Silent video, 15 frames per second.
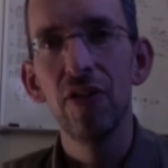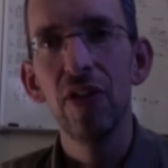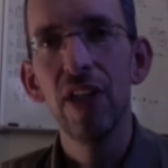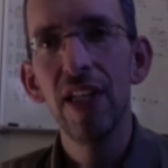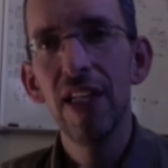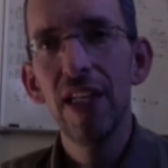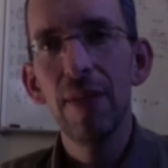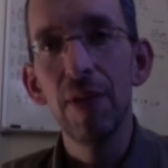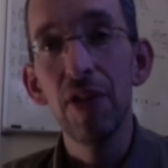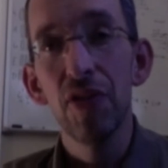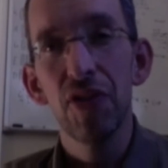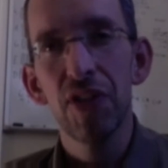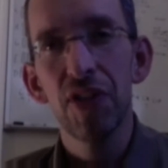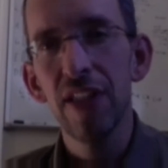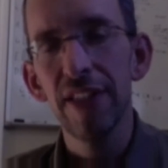I mean, you
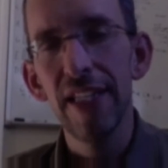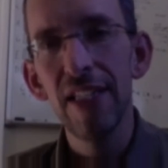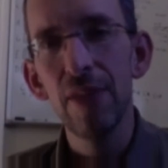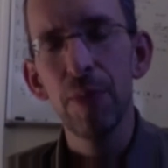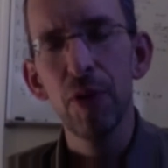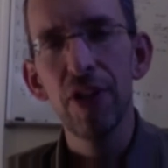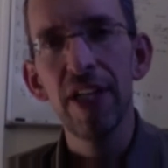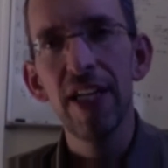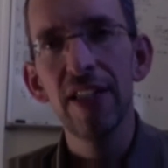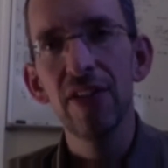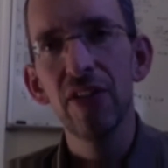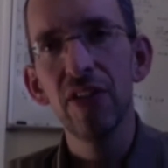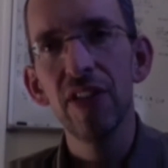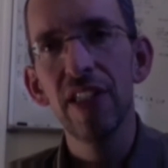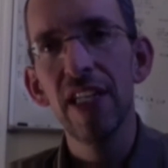saw Data
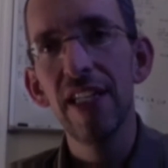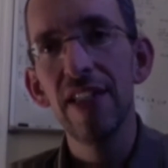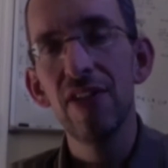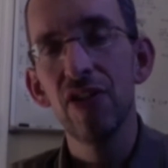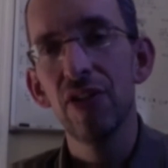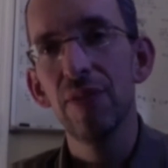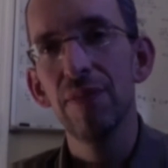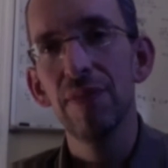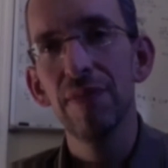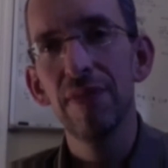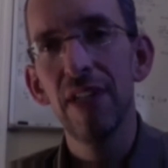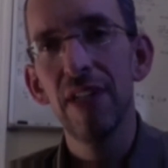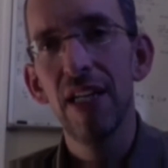Protector gain some